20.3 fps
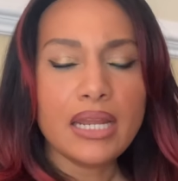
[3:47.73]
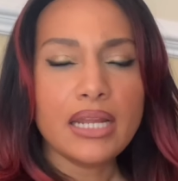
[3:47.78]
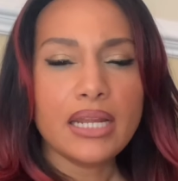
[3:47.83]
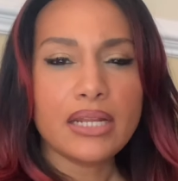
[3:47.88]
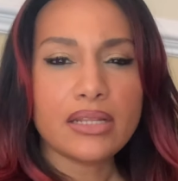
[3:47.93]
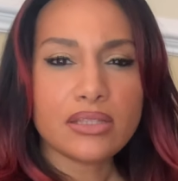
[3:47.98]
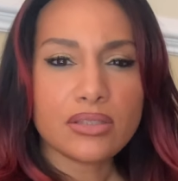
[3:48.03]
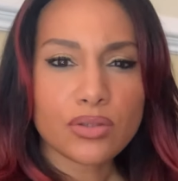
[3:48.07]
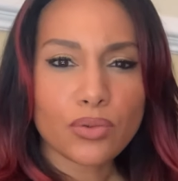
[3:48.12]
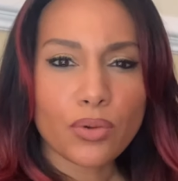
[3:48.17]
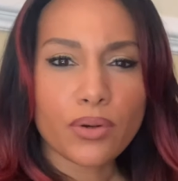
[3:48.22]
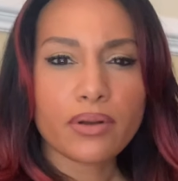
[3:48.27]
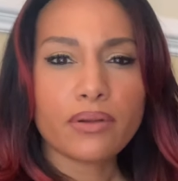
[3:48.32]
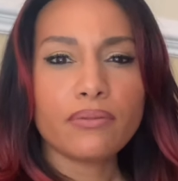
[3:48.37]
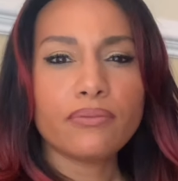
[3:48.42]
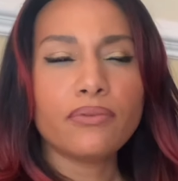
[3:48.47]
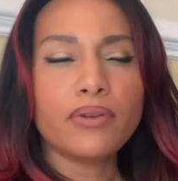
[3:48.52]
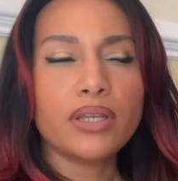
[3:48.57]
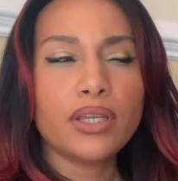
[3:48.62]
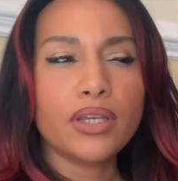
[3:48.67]
it's sort
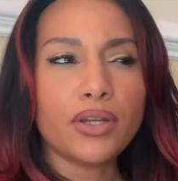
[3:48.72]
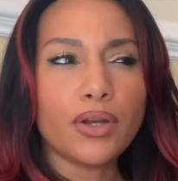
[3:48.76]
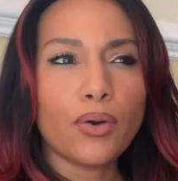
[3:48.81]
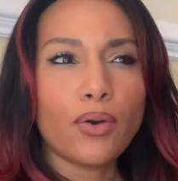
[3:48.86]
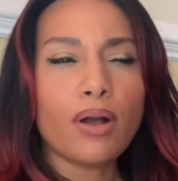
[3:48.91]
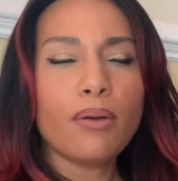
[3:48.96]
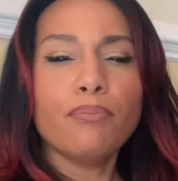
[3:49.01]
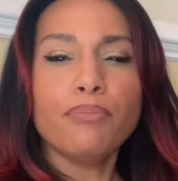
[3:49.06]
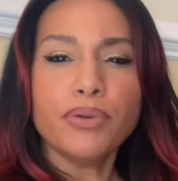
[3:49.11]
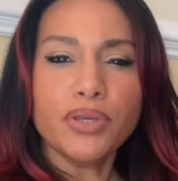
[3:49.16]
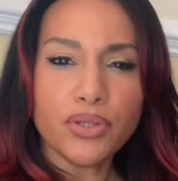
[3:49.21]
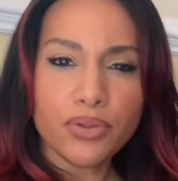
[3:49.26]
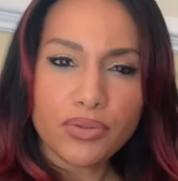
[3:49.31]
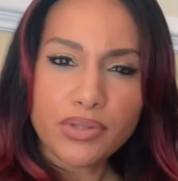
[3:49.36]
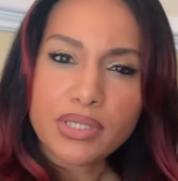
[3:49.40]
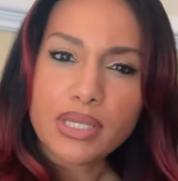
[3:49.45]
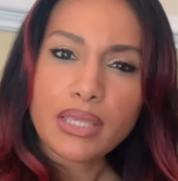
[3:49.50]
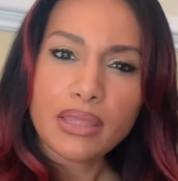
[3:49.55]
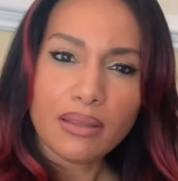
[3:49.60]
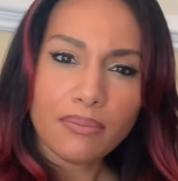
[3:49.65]
of you know
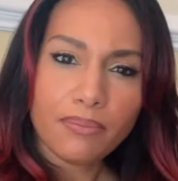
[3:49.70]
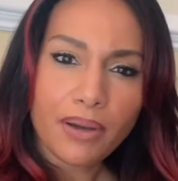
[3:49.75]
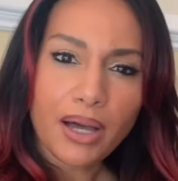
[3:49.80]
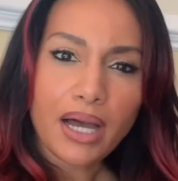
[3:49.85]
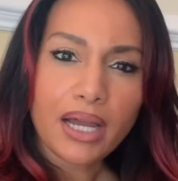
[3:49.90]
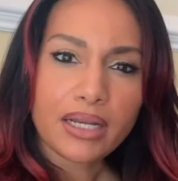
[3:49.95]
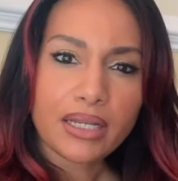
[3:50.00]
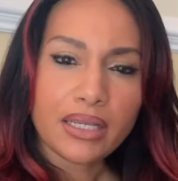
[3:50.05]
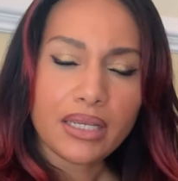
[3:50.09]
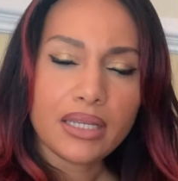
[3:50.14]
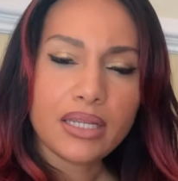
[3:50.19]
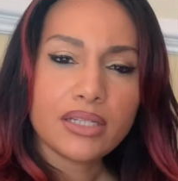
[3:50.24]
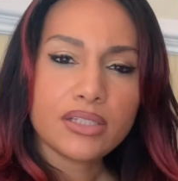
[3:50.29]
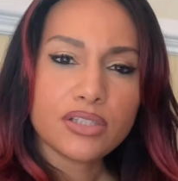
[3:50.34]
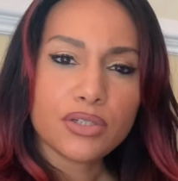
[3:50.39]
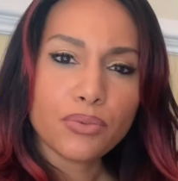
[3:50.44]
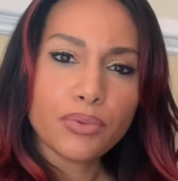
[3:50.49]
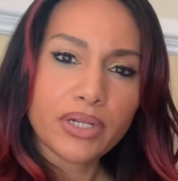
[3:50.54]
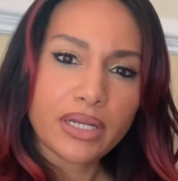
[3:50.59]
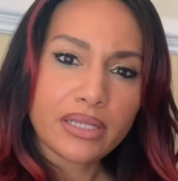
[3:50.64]
abusing the body
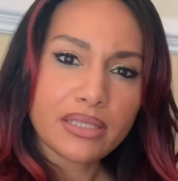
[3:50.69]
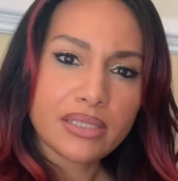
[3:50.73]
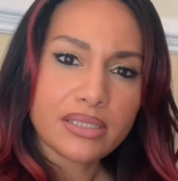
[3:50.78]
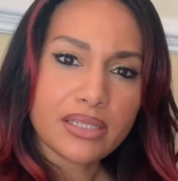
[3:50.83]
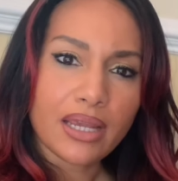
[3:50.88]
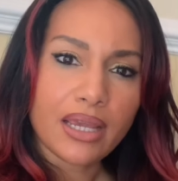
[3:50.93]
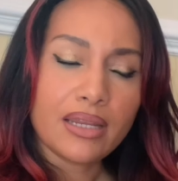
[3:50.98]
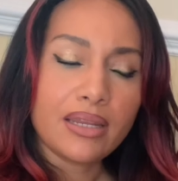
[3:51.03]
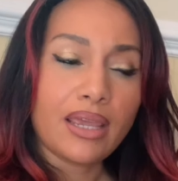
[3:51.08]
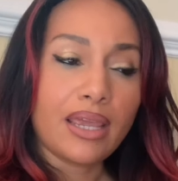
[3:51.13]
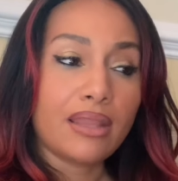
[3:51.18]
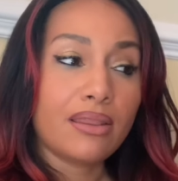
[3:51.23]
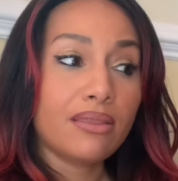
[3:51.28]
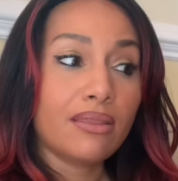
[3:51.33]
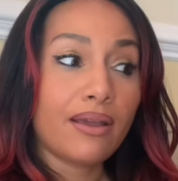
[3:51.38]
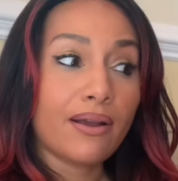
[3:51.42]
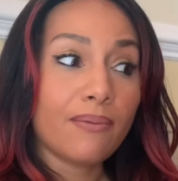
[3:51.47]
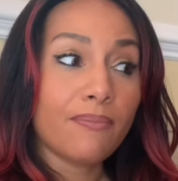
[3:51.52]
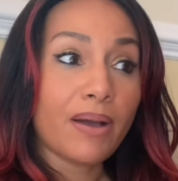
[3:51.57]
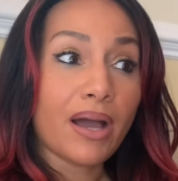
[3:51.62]
to an extent and
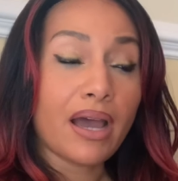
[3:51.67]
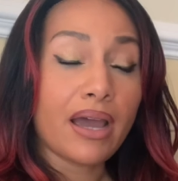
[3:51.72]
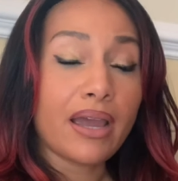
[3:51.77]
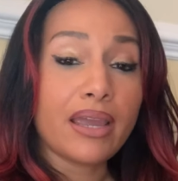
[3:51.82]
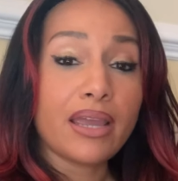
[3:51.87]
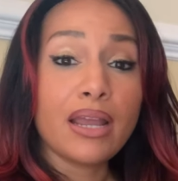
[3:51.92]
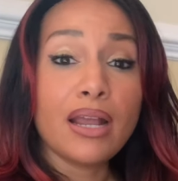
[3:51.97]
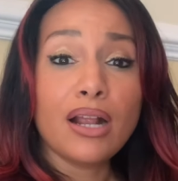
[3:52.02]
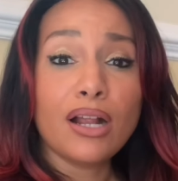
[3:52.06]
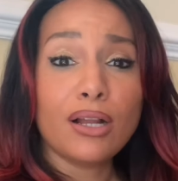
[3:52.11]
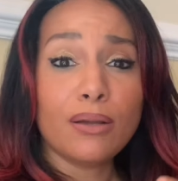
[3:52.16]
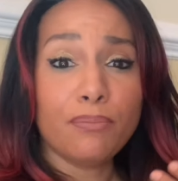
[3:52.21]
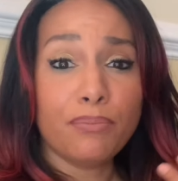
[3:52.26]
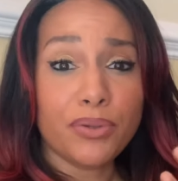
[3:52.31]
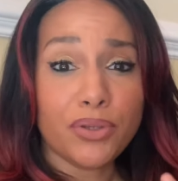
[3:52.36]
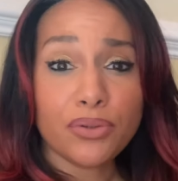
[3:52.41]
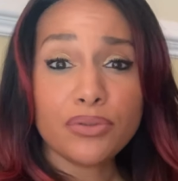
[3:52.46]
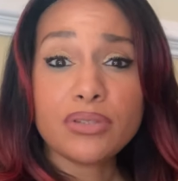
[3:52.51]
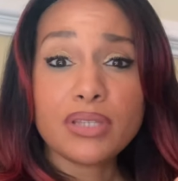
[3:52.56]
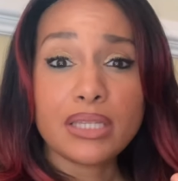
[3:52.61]
thereby
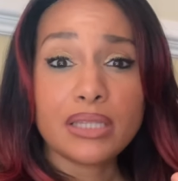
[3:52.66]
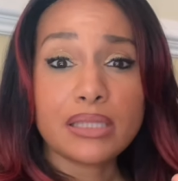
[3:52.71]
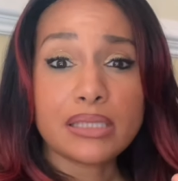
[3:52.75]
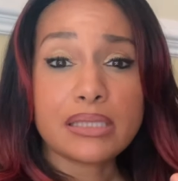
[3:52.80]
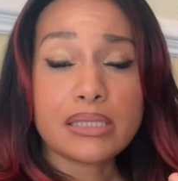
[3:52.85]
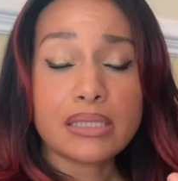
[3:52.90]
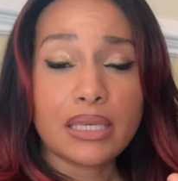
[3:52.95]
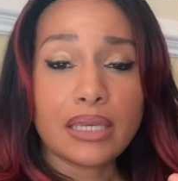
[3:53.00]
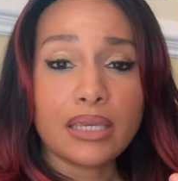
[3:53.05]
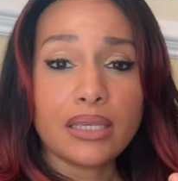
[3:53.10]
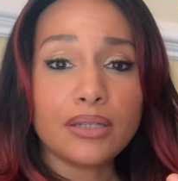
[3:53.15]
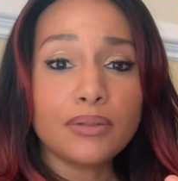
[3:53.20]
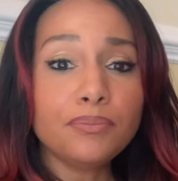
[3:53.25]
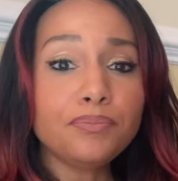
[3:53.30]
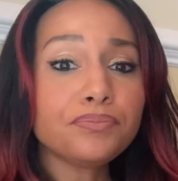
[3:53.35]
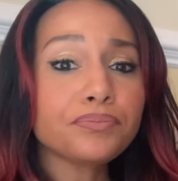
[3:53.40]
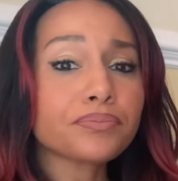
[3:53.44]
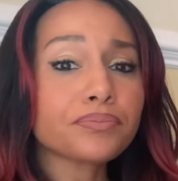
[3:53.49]
abusing the skin